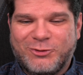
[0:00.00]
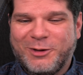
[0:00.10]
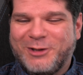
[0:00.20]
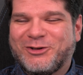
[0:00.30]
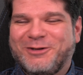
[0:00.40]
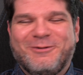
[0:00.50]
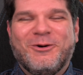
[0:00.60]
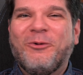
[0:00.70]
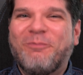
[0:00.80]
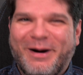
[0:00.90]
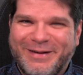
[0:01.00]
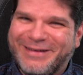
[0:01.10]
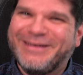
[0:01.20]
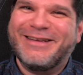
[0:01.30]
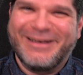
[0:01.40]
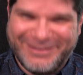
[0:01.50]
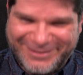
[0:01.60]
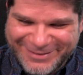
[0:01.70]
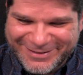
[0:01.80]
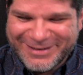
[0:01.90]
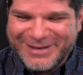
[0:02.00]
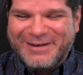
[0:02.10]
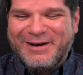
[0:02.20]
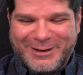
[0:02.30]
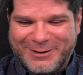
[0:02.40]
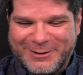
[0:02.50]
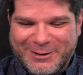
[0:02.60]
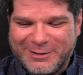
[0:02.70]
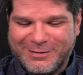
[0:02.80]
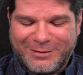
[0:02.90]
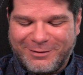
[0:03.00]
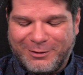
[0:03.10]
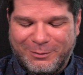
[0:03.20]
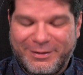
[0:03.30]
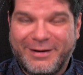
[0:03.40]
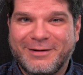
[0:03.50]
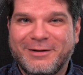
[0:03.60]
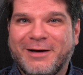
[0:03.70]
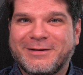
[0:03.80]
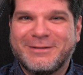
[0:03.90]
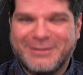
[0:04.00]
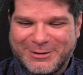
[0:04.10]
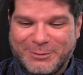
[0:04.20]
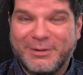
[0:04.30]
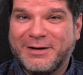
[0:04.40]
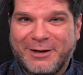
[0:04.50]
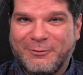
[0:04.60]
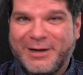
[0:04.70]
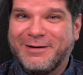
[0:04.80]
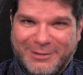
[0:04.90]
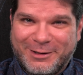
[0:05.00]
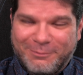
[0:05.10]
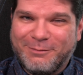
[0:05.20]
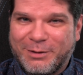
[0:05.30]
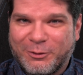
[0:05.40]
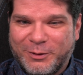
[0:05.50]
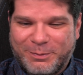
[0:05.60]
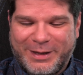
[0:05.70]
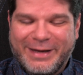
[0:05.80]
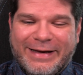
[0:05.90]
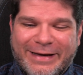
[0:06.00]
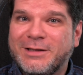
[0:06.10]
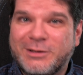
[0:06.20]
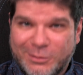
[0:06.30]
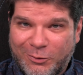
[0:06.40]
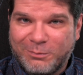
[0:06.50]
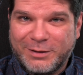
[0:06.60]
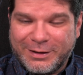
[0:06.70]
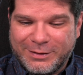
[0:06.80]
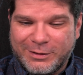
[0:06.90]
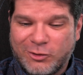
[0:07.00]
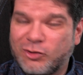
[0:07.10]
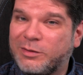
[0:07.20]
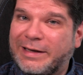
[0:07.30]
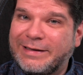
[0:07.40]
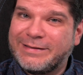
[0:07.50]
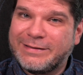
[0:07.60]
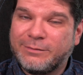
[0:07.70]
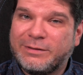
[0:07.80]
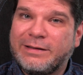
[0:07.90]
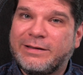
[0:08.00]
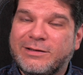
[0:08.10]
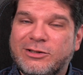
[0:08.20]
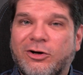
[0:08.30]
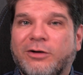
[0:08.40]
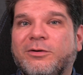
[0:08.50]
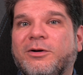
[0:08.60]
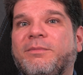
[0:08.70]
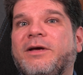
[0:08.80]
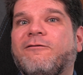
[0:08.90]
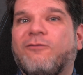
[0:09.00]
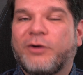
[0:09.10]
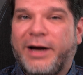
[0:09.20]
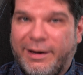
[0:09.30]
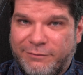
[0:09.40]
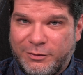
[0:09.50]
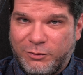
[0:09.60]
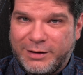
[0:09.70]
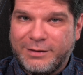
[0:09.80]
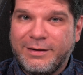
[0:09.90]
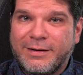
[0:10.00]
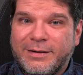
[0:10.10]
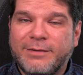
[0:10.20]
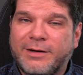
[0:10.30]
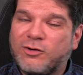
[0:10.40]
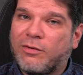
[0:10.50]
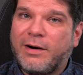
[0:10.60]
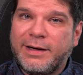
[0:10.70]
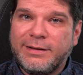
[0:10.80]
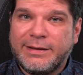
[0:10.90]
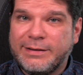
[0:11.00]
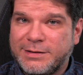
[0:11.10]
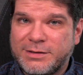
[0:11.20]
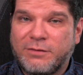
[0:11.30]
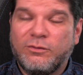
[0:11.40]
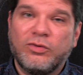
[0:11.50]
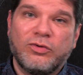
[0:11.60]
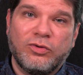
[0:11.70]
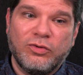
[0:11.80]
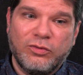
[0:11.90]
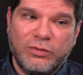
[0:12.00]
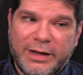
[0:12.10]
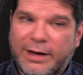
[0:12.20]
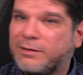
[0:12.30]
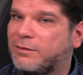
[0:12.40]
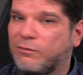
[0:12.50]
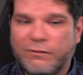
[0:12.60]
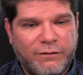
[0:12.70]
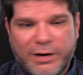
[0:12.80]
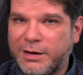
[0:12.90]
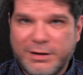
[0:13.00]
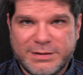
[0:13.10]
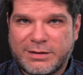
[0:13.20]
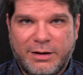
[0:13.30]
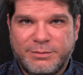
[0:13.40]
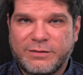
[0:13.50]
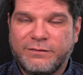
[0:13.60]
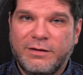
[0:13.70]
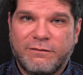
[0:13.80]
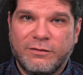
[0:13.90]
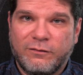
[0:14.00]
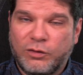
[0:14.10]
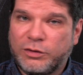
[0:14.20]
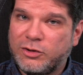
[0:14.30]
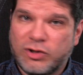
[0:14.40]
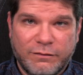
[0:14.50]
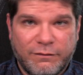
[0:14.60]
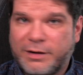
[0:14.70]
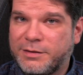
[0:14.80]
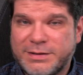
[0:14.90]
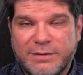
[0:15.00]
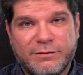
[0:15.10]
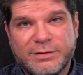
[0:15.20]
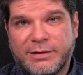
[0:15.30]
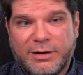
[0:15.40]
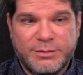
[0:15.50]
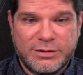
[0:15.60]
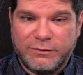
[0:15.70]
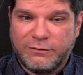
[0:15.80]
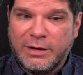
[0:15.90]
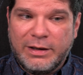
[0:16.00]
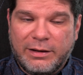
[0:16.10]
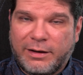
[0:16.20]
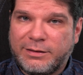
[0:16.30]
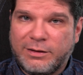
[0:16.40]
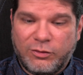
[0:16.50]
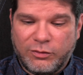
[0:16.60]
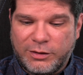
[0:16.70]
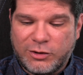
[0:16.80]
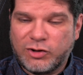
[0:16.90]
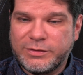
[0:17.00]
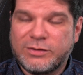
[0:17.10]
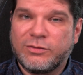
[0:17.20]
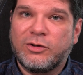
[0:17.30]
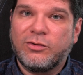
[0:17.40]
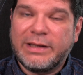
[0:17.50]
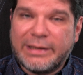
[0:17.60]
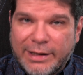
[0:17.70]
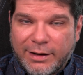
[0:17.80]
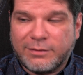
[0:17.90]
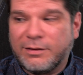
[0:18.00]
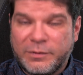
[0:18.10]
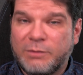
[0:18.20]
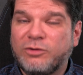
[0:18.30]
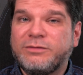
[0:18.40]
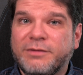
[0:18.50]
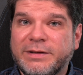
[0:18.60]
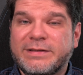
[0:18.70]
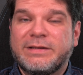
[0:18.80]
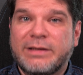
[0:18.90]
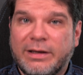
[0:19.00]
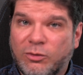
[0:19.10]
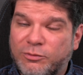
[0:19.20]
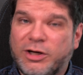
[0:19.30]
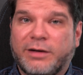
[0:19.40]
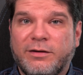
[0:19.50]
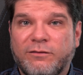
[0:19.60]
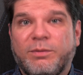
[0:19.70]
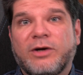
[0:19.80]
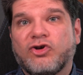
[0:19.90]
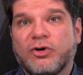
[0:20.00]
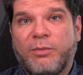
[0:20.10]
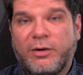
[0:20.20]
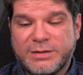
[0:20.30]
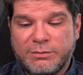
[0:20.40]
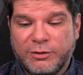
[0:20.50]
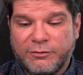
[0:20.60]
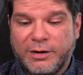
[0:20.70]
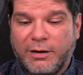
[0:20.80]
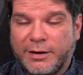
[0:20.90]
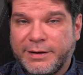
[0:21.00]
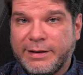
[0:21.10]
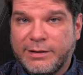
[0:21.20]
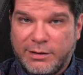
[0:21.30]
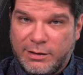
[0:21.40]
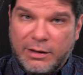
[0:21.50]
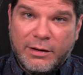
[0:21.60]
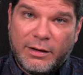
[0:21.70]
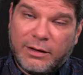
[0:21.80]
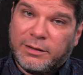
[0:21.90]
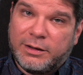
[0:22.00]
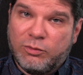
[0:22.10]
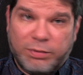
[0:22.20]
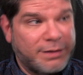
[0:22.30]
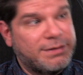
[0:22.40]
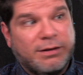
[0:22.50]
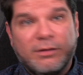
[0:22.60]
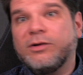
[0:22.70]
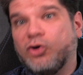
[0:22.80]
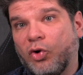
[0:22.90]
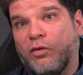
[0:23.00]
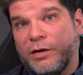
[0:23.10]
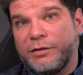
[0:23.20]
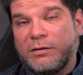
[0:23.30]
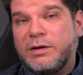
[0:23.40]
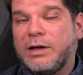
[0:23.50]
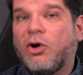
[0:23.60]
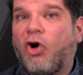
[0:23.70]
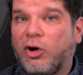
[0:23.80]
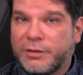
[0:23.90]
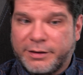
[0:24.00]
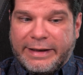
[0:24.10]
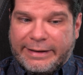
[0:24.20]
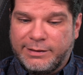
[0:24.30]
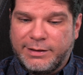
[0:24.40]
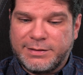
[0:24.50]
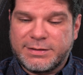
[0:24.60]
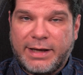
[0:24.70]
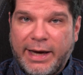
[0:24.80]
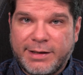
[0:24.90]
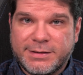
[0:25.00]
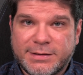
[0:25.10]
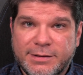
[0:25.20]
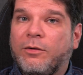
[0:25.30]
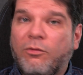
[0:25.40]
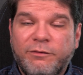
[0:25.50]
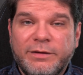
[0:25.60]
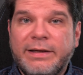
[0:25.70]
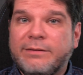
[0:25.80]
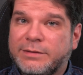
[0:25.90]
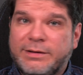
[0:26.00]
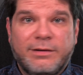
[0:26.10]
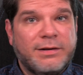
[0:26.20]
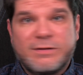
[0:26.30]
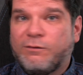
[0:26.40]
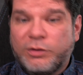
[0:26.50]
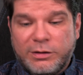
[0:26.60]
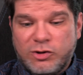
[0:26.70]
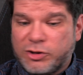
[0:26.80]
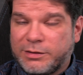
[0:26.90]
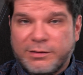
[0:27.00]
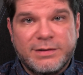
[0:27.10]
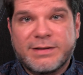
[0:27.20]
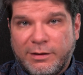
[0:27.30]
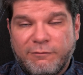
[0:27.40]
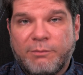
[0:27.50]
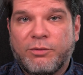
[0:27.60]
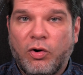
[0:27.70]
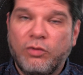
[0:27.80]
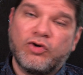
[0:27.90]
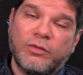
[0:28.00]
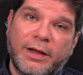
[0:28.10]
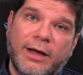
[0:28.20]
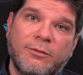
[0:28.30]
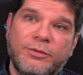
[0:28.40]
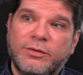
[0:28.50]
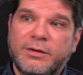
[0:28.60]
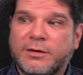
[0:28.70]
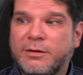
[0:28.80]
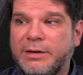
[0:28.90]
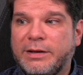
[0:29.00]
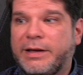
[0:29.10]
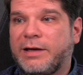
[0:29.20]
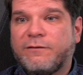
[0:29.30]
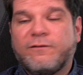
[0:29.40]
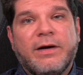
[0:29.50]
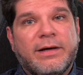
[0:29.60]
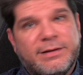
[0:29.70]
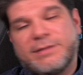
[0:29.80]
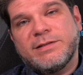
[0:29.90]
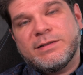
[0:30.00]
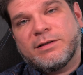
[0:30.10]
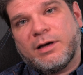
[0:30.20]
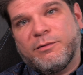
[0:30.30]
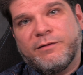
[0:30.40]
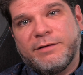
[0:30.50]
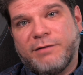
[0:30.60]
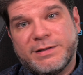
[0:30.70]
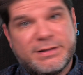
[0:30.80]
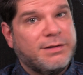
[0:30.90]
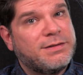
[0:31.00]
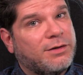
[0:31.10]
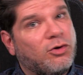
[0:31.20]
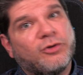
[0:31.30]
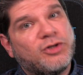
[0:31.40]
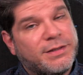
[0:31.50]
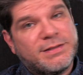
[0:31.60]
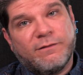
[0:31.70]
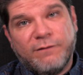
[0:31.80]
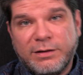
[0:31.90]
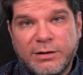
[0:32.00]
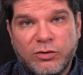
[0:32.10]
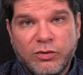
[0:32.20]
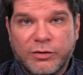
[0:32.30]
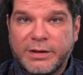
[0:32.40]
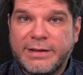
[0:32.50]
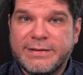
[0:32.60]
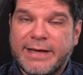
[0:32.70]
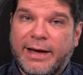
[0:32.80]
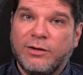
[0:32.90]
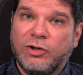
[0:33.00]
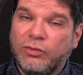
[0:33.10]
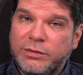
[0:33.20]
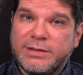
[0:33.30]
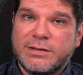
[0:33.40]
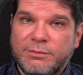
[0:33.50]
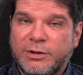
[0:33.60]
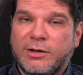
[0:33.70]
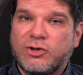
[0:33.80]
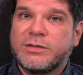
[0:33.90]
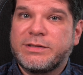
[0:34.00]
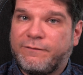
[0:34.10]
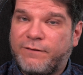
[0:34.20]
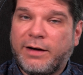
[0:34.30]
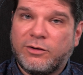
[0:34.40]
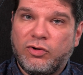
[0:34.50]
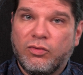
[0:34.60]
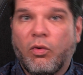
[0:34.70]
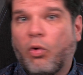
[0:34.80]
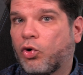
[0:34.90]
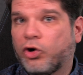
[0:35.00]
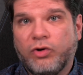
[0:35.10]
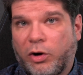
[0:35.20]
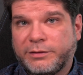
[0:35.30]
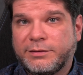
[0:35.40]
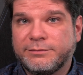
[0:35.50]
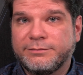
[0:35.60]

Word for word: situation, no pun intended, indeed, oh man, that sucked. But anyway, bear with me. It's a complicated issue and it's something that's not going to be for everyone. I tried in this review to get various types of different footage and various different types of lighting conditions so that you can get the most realistic and objective picture possible regarding the Kaleido Plus and the Nova 3 color in this case. Hopefully this footage and this kind of approach will help you determine if this is a type of a device and this technology, does it fit into your needs and do these limitations affect you or not? not.